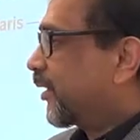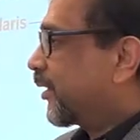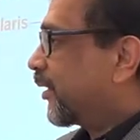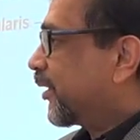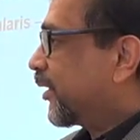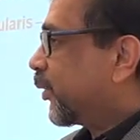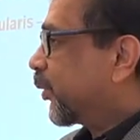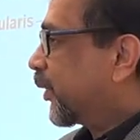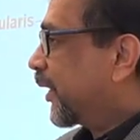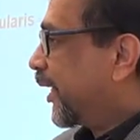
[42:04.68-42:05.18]

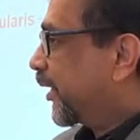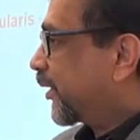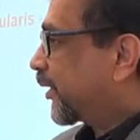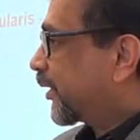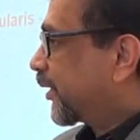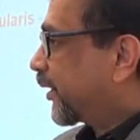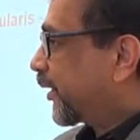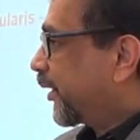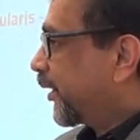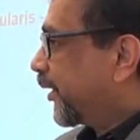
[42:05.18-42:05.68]
you get
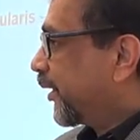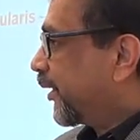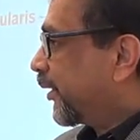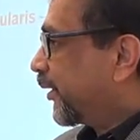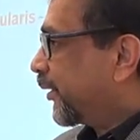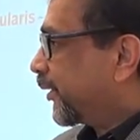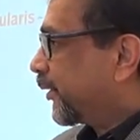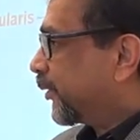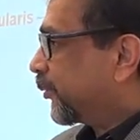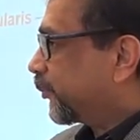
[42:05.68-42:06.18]
a
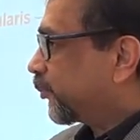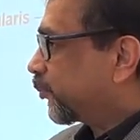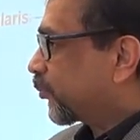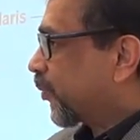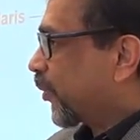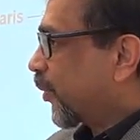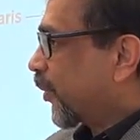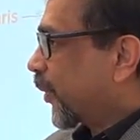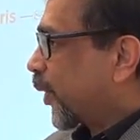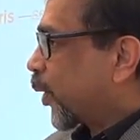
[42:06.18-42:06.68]

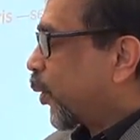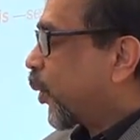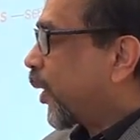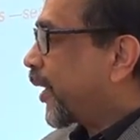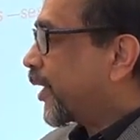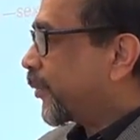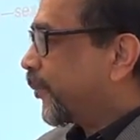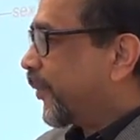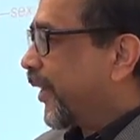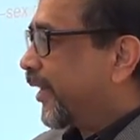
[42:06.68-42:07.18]

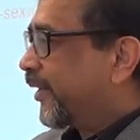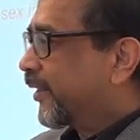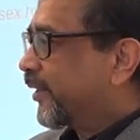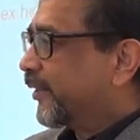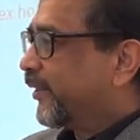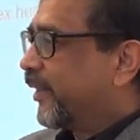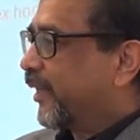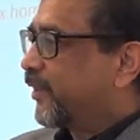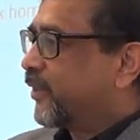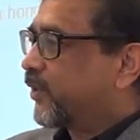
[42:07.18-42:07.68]
ointment
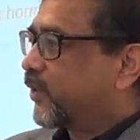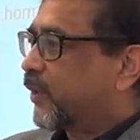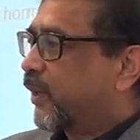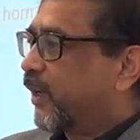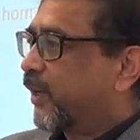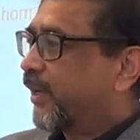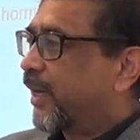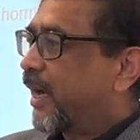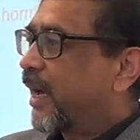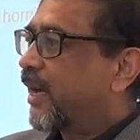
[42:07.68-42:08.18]
that is
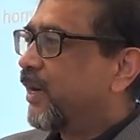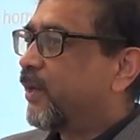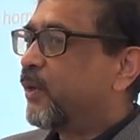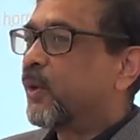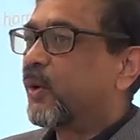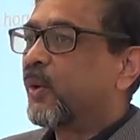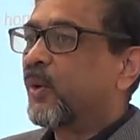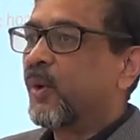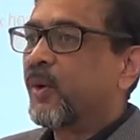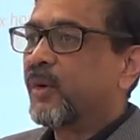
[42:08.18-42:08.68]
called
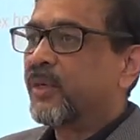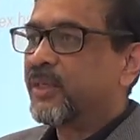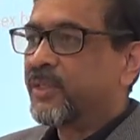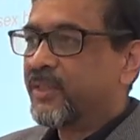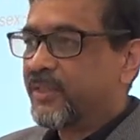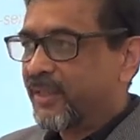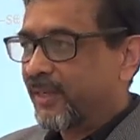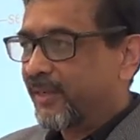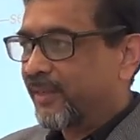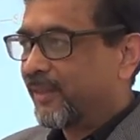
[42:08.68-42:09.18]

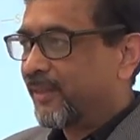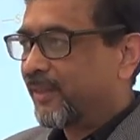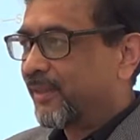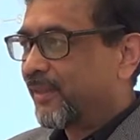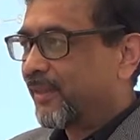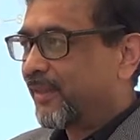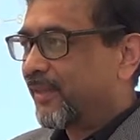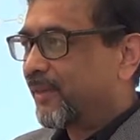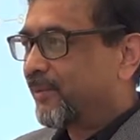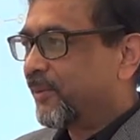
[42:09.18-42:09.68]
hydrocortisone.
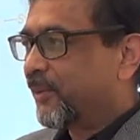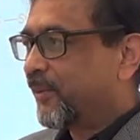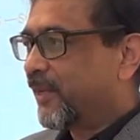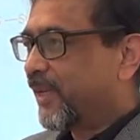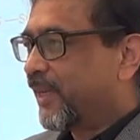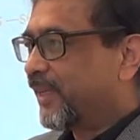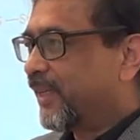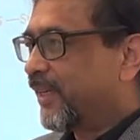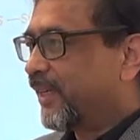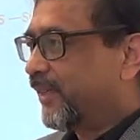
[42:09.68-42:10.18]
Have you
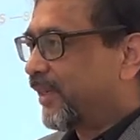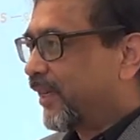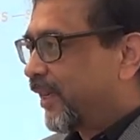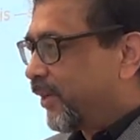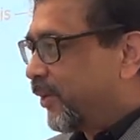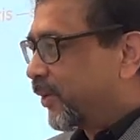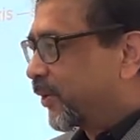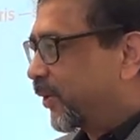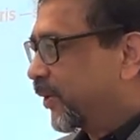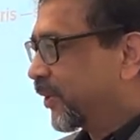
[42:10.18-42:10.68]
heard that?
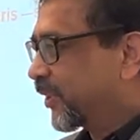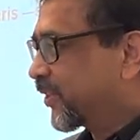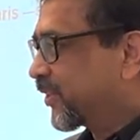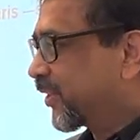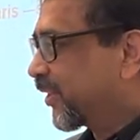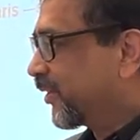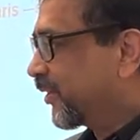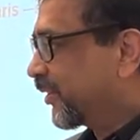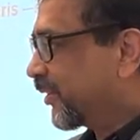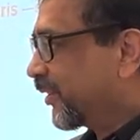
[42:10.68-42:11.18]

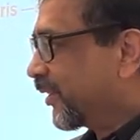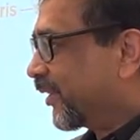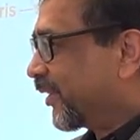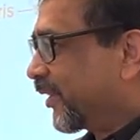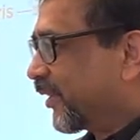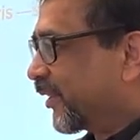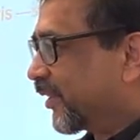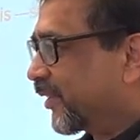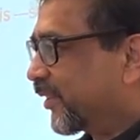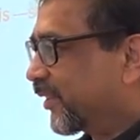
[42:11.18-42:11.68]
Hydrocortisone?
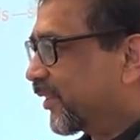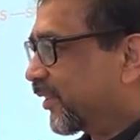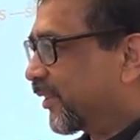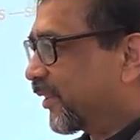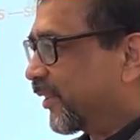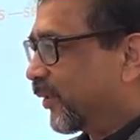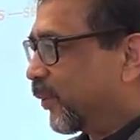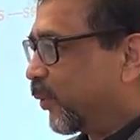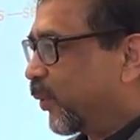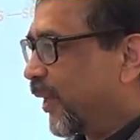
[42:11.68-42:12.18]

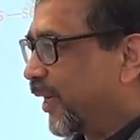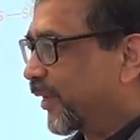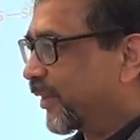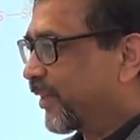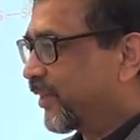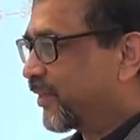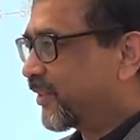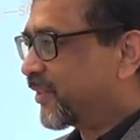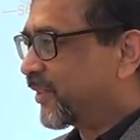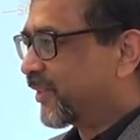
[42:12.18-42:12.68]
In
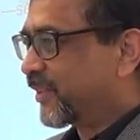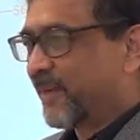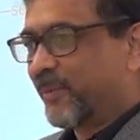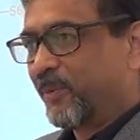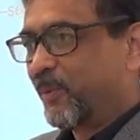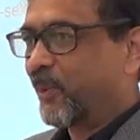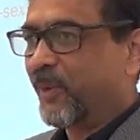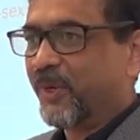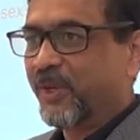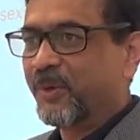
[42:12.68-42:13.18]
Walgreens,
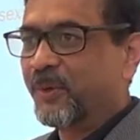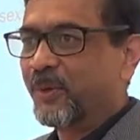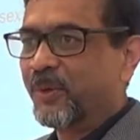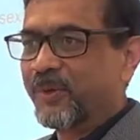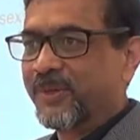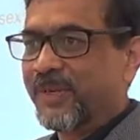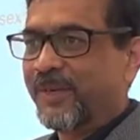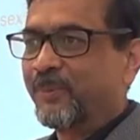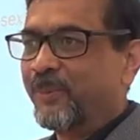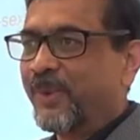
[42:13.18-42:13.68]
everybody goes
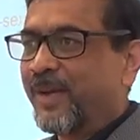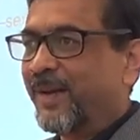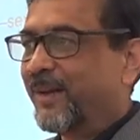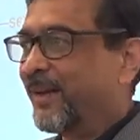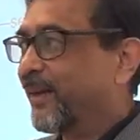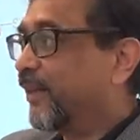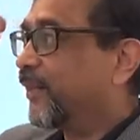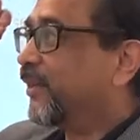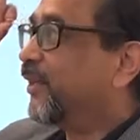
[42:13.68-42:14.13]
and buy